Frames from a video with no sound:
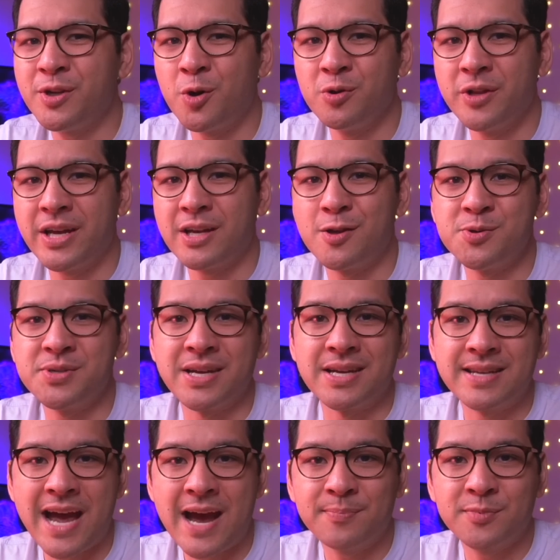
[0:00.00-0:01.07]
don't like using
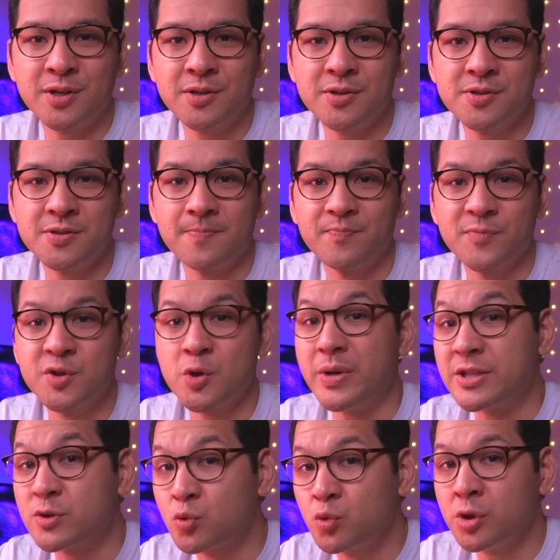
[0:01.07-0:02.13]
adapters, so
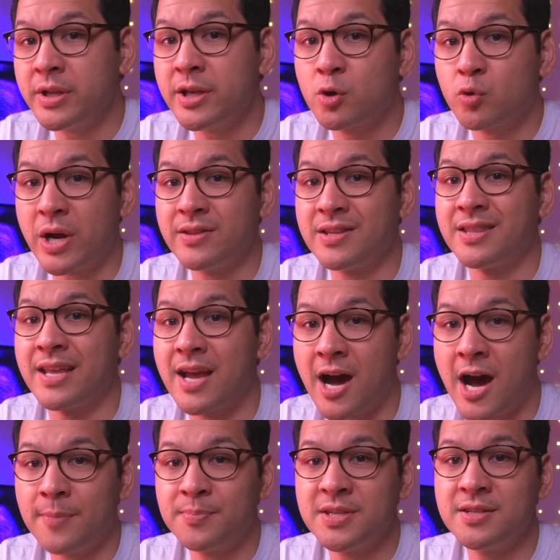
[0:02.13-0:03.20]
it's really great that they
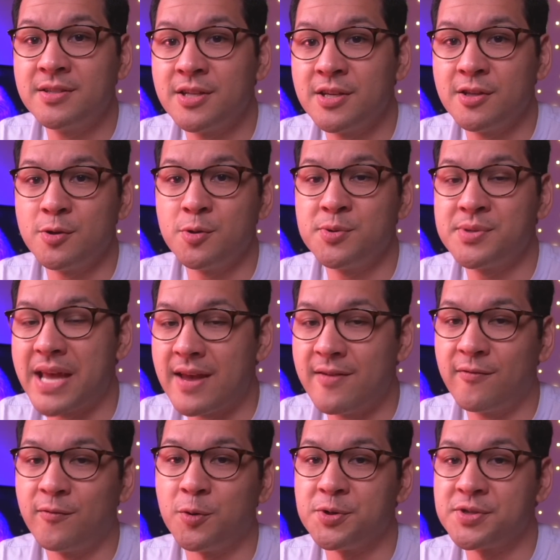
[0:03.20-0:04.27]
opted to use a
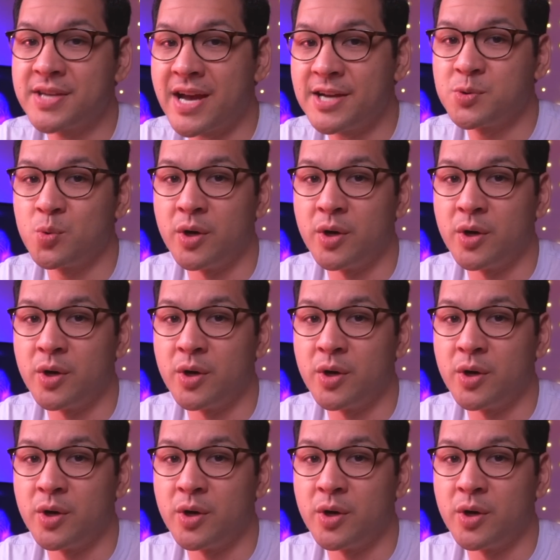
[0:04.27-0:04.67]
full-size